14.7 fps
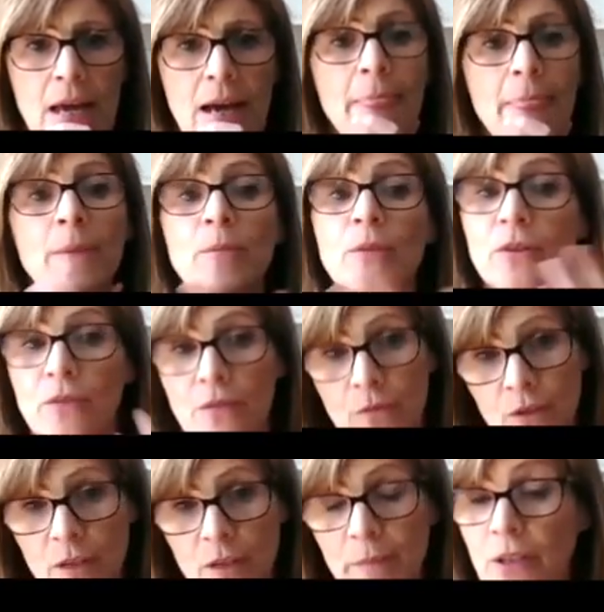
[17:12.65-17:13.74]
And then we're
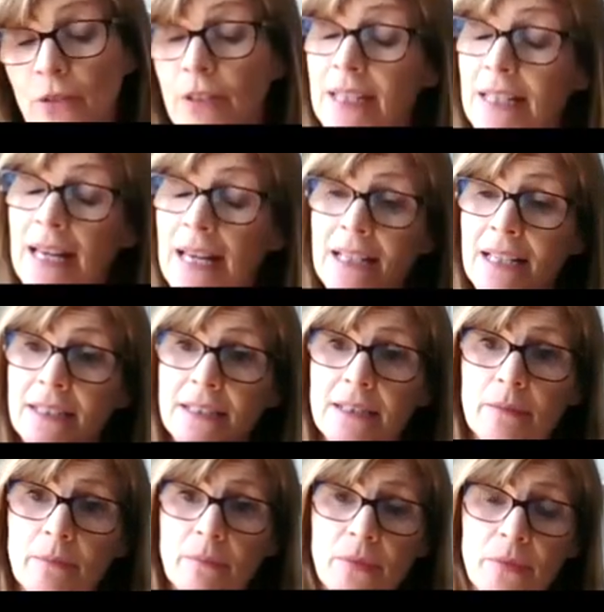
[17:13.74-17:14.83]
going to be looking at
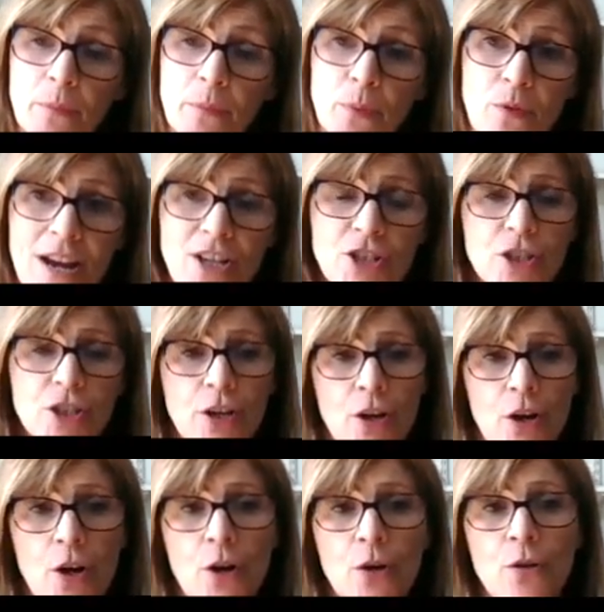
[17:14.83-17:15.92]

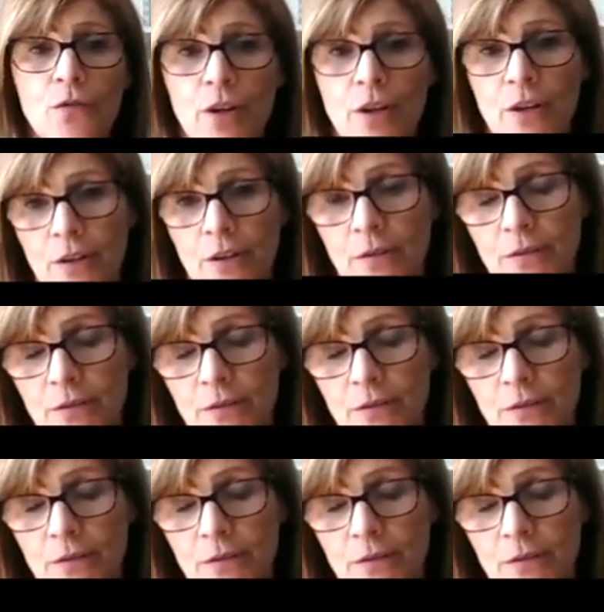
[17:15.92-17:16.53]
pressure over